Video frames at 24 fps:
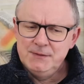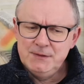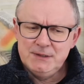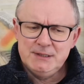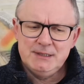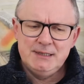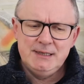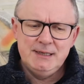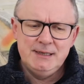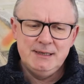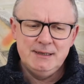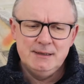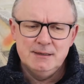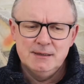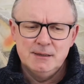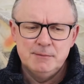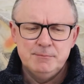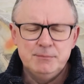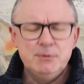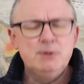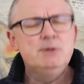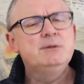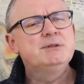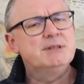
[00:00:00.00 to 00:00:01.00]
The
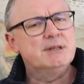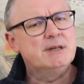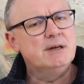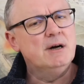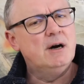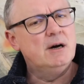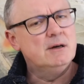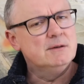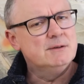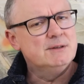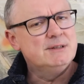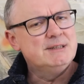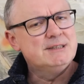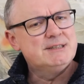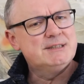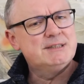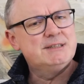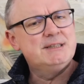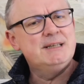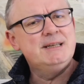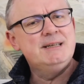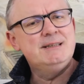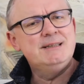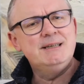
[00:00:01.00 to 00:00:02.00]
music on this
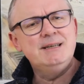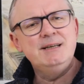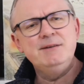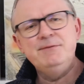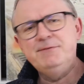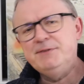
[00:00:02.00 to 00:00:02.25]
CD